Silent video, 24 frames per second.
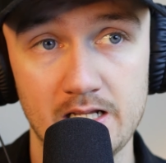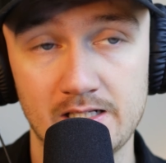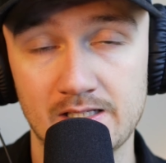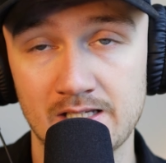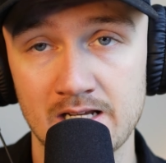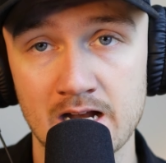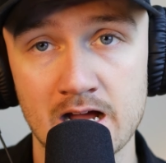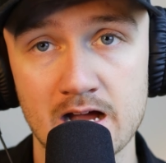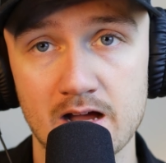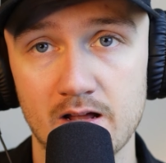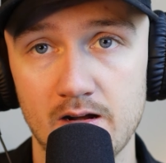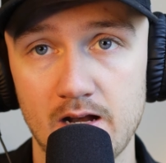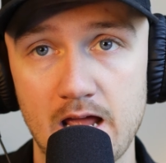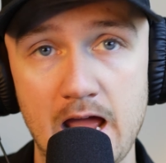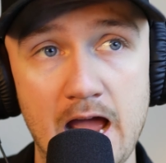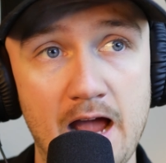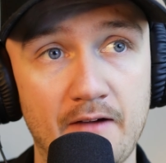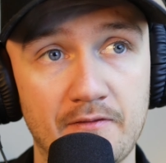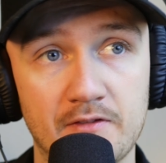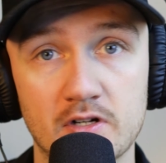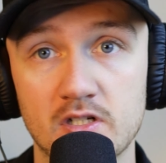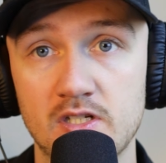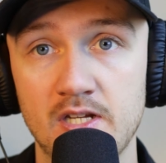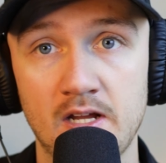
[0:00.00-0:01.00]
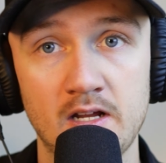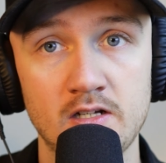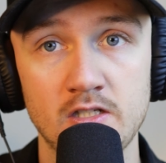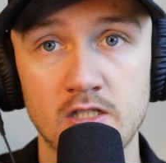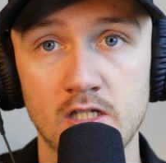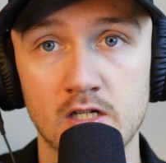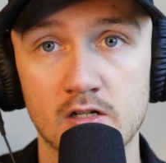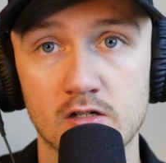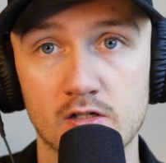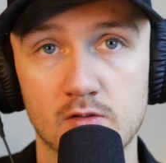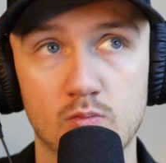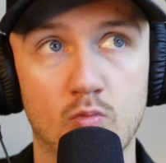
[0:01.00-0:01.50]
it's not after 10
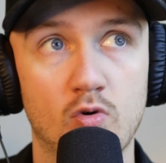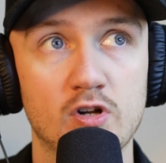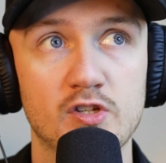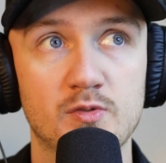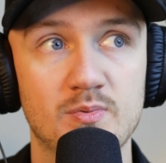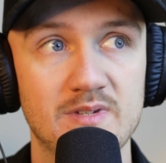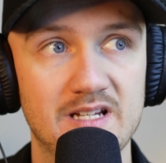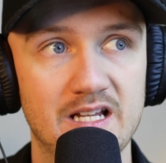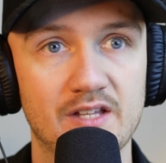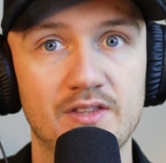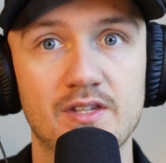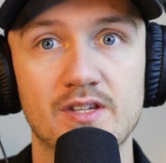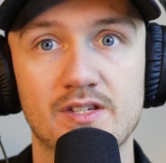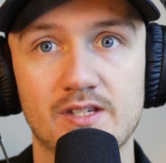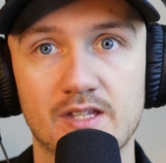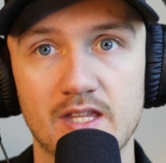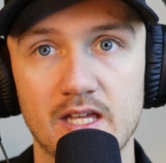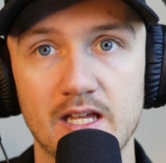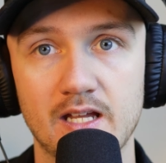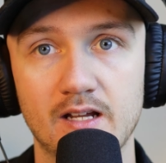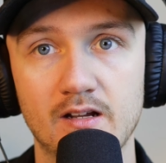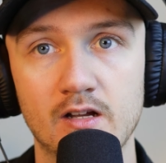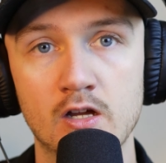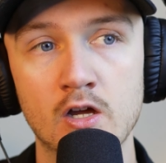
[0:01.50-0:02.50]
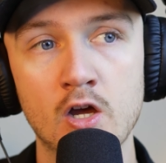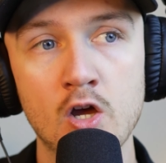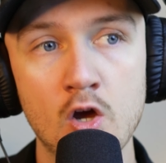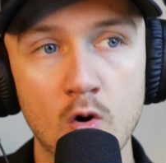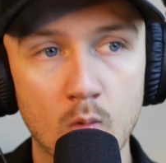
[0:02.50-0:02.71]
years once we get this thing